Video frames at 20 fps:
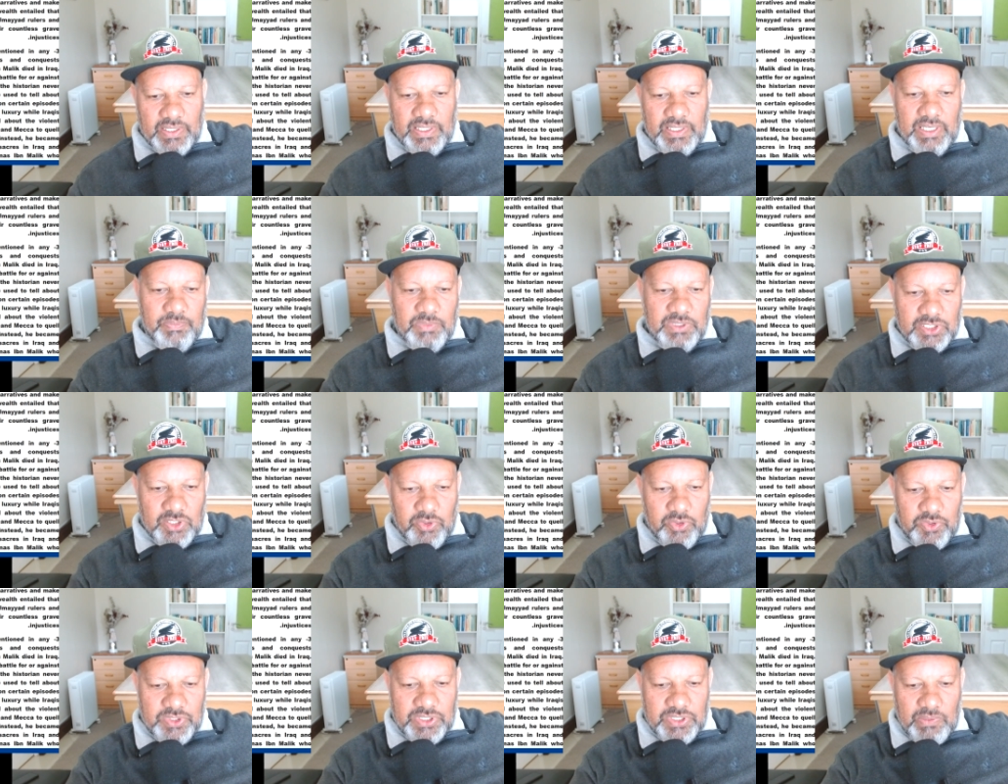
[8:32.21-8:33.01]
let me
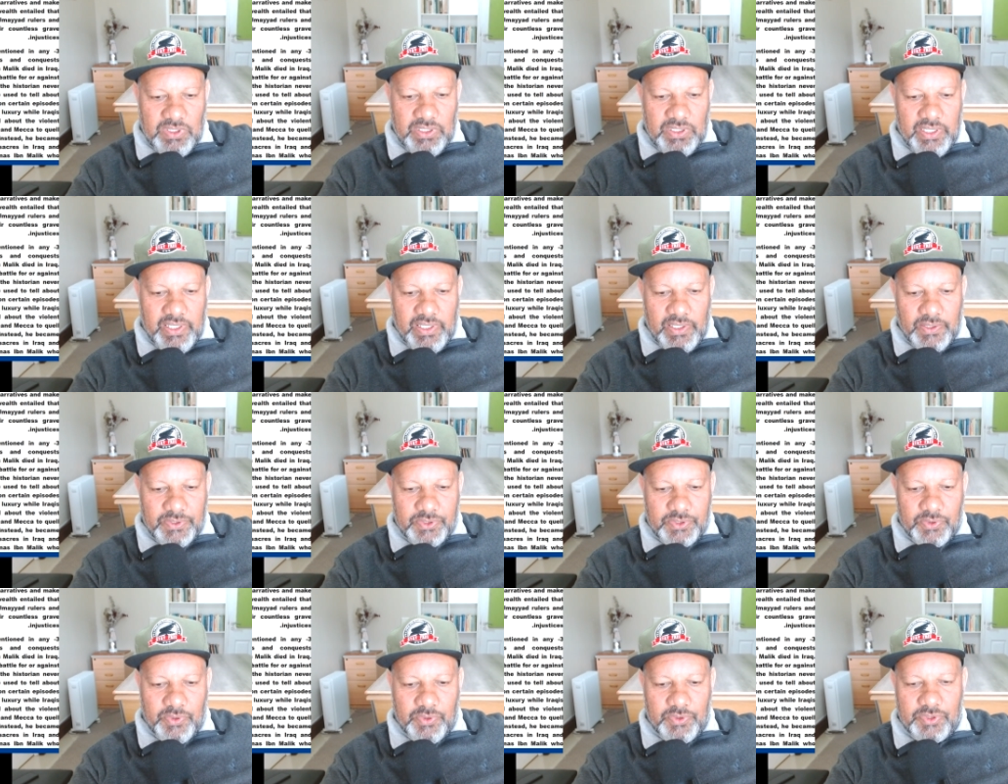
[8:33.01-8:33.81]
show you something
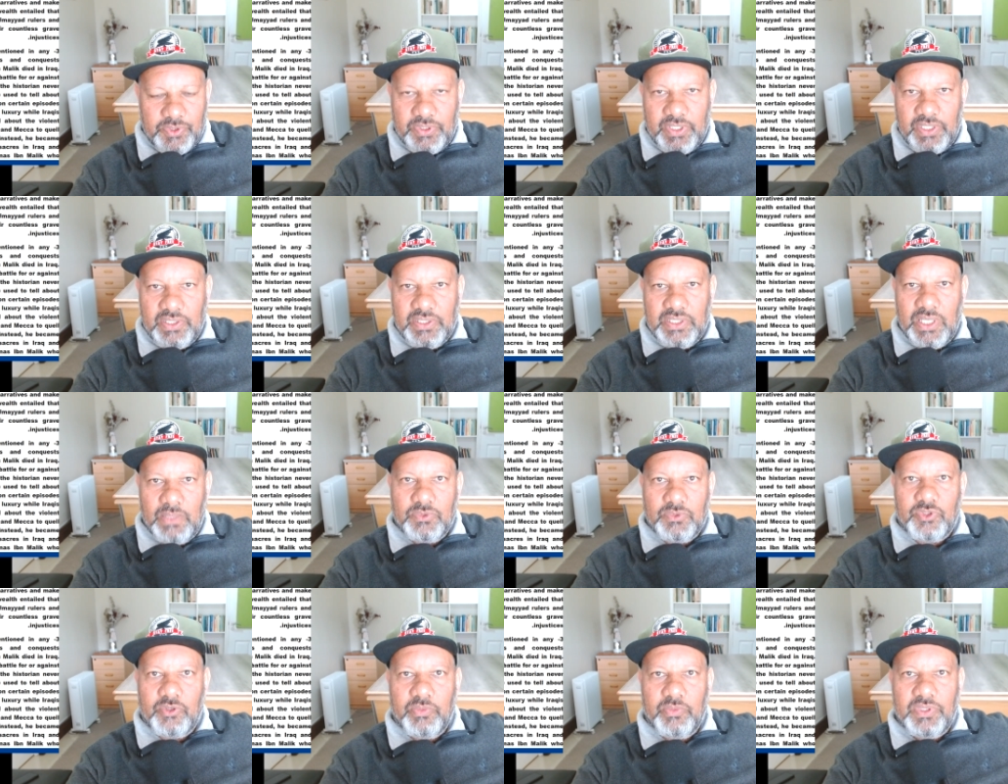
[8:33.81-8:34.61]
else also that
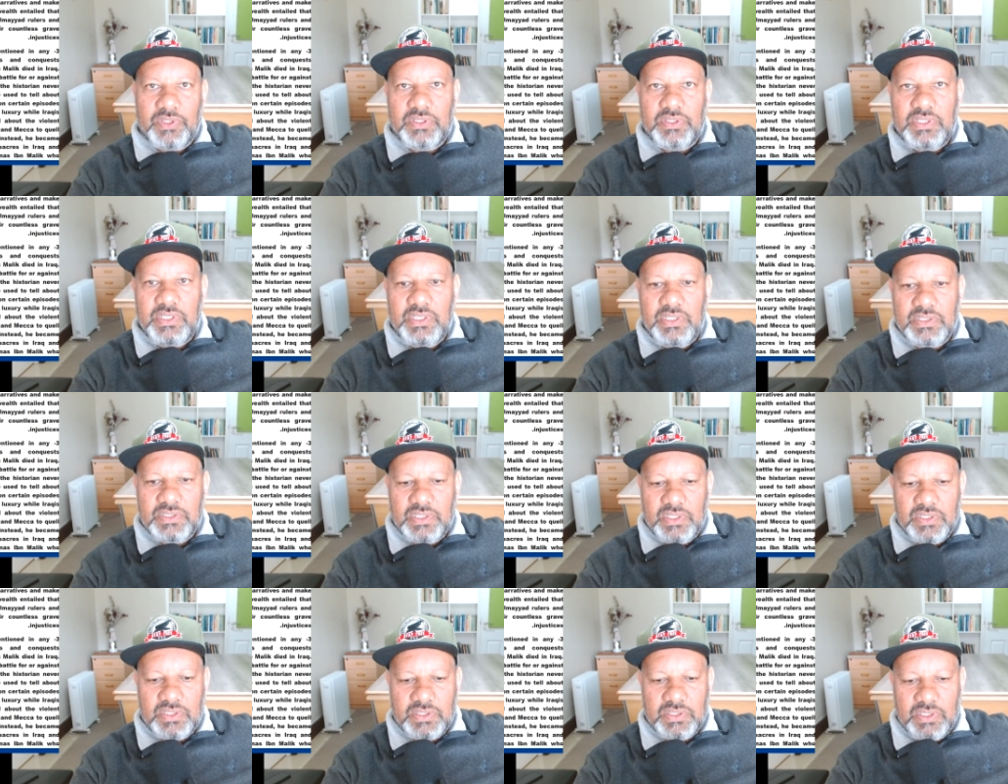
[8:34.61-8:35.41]
comes from a
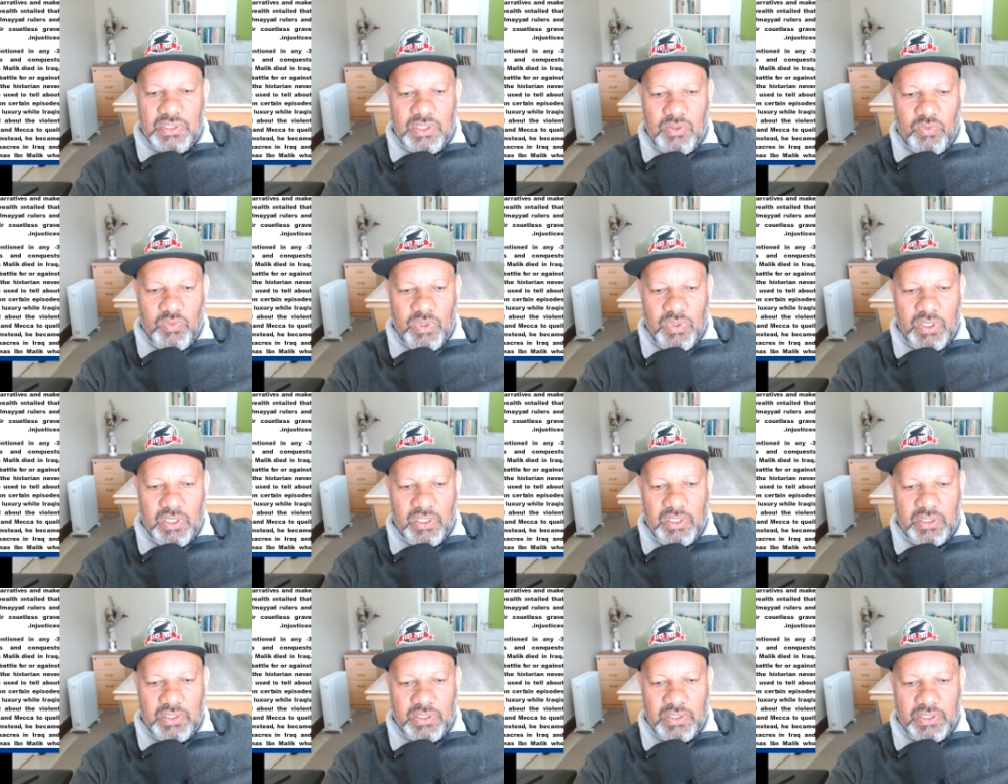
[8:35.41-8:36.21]
thesis, a
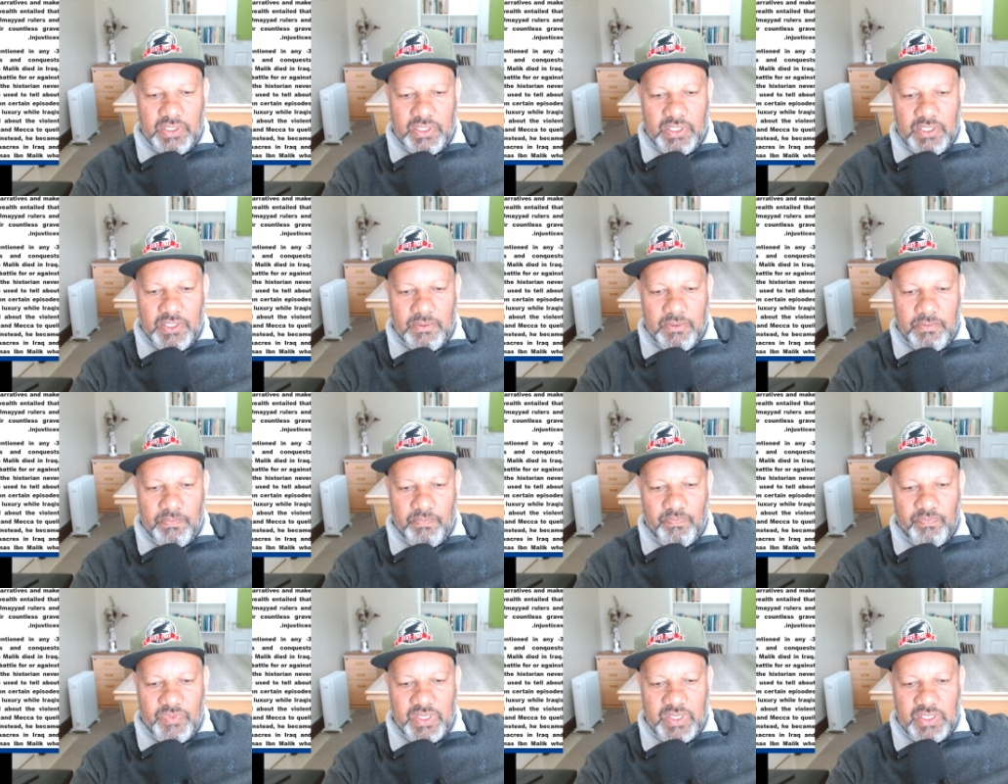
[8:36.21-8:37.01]
work
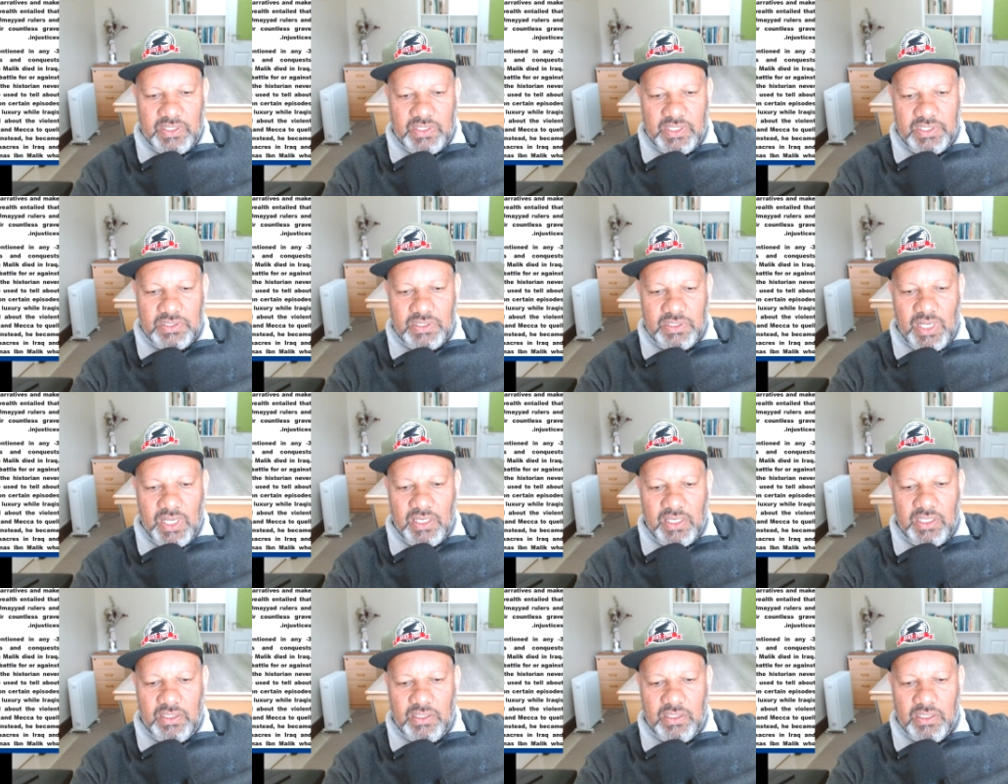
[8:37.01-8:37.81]
um, that is
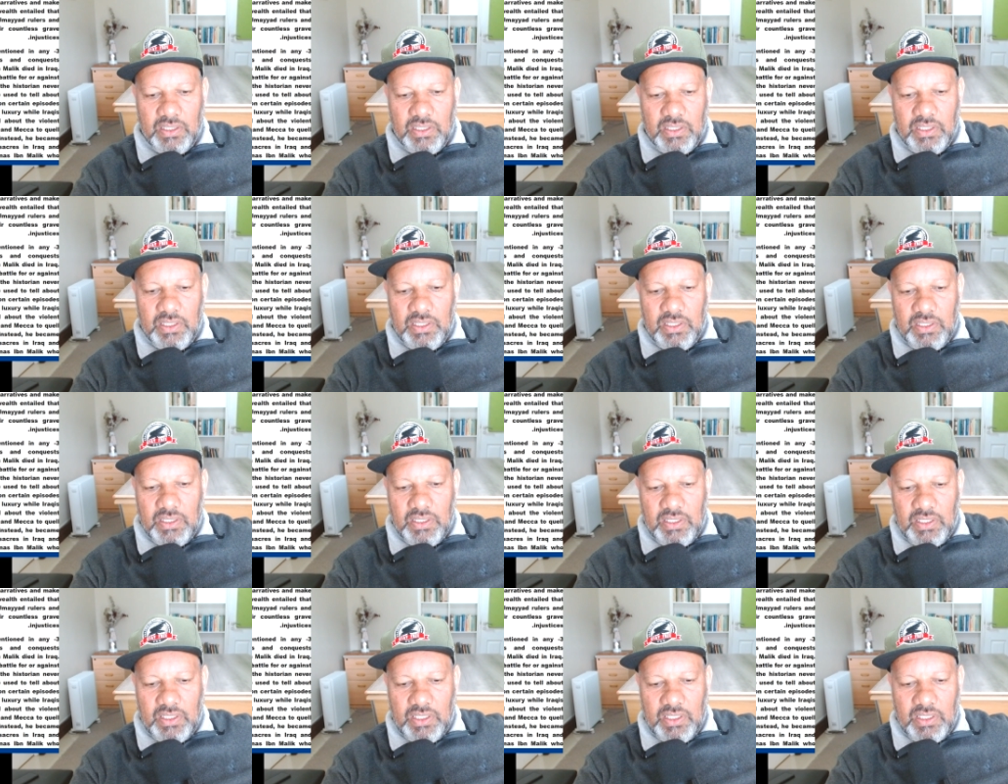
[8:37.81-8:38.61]
studied
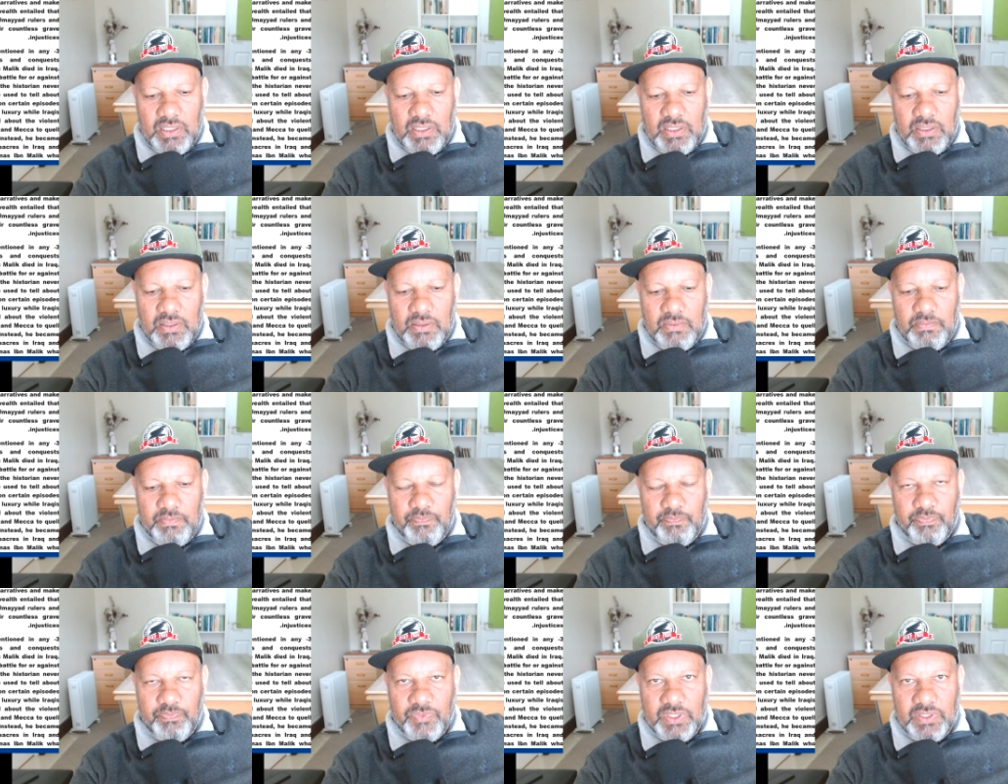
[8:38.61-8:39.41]

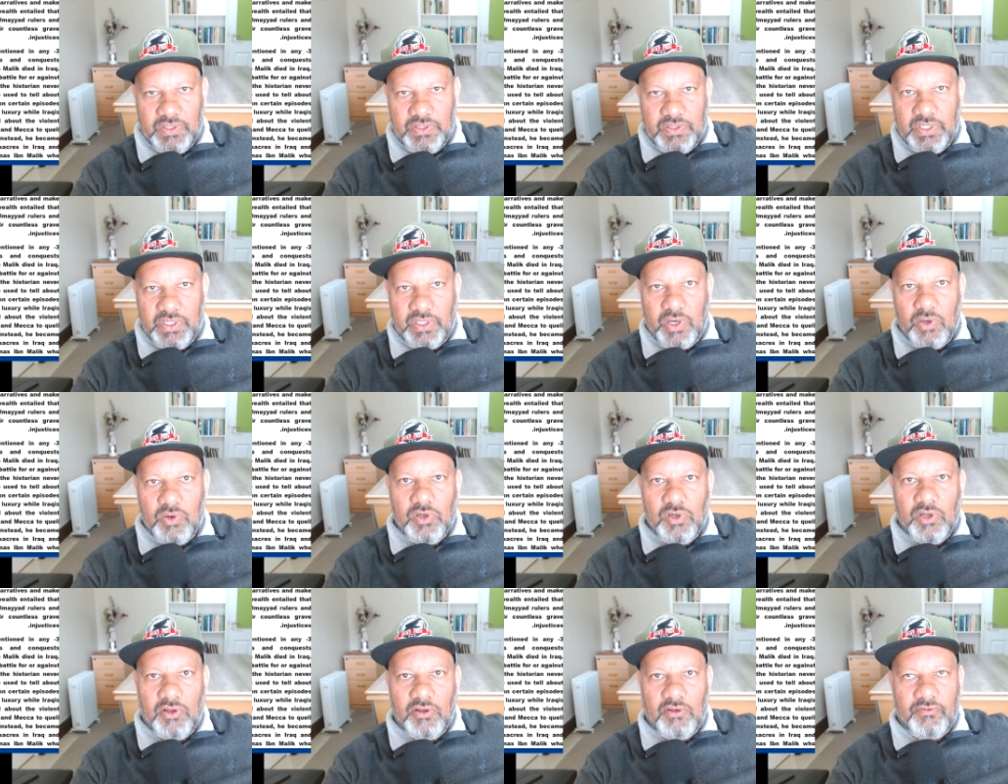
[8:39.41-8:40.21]
um, the
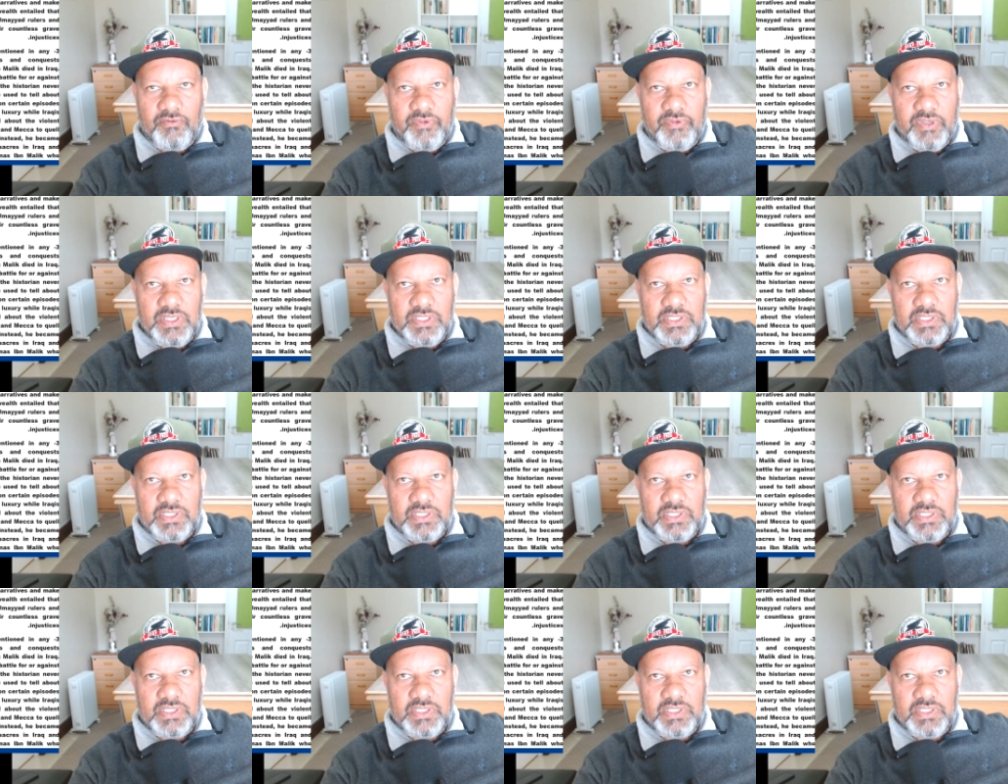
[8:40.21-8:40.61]
role of